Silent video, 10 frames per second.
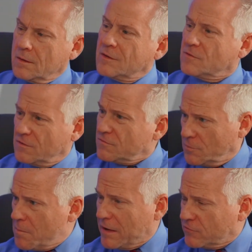Is this
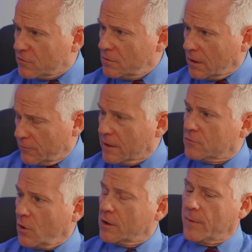dimensional? Are they
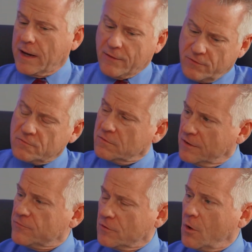talking about, hey, this
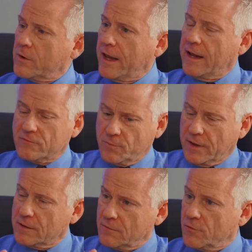lift and locate has to be
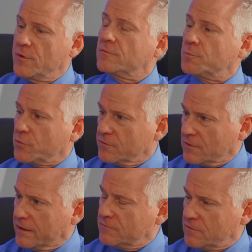at this
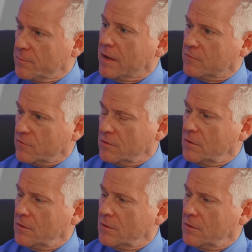precise dimension?